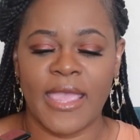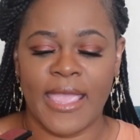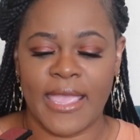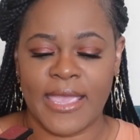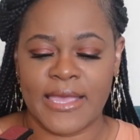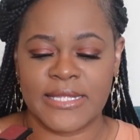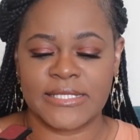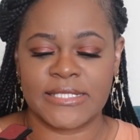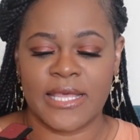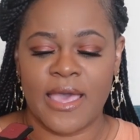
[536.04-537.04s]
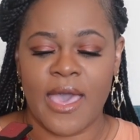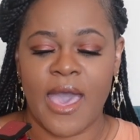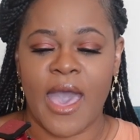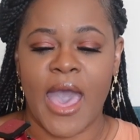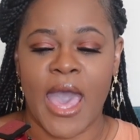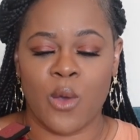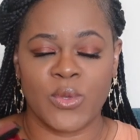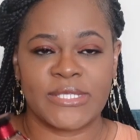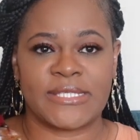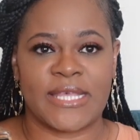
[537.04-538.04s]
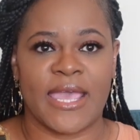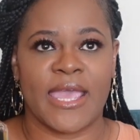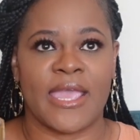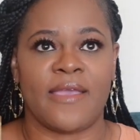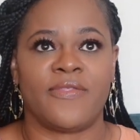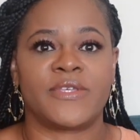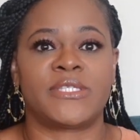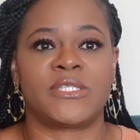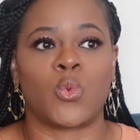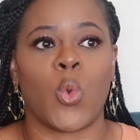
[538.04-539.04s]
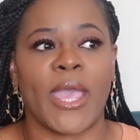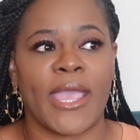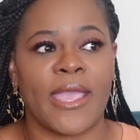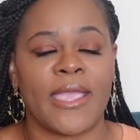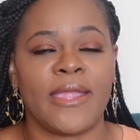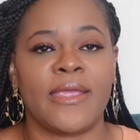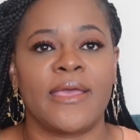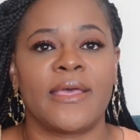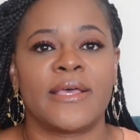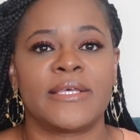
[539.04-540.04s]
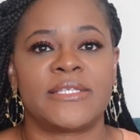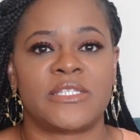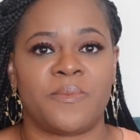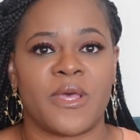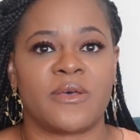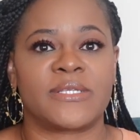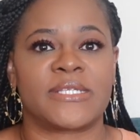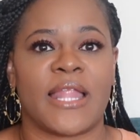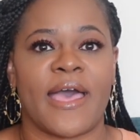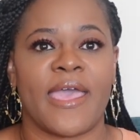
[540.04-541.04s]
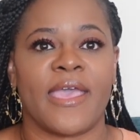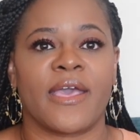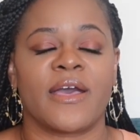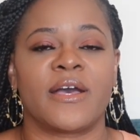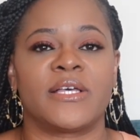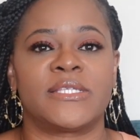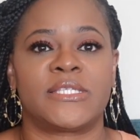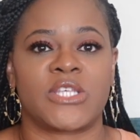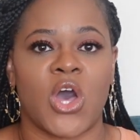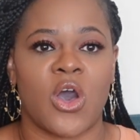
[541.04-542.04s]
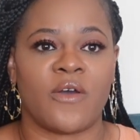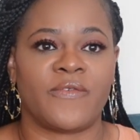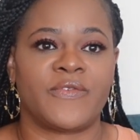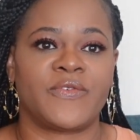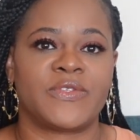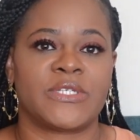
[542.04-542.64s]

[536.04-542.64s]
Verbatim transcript: And I would say the suede smells like a soft